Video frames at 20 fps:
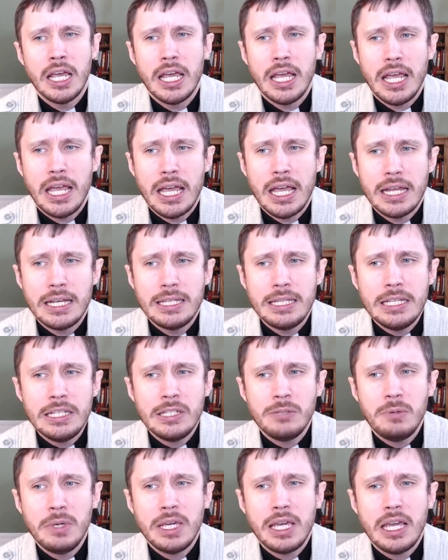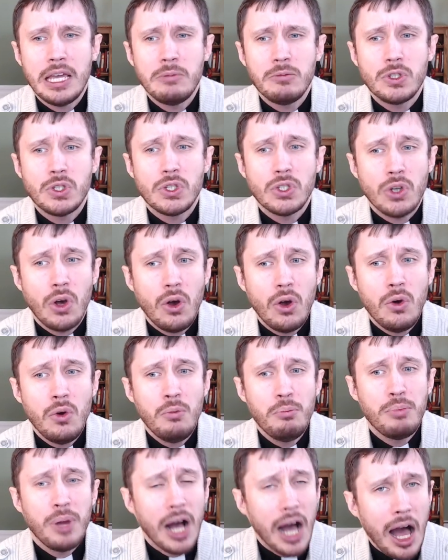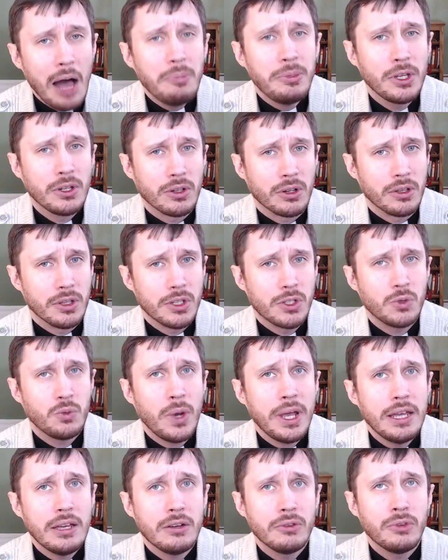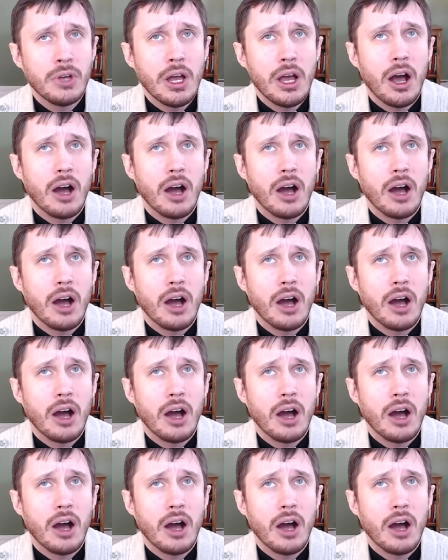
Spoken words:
And this became so popular, this way of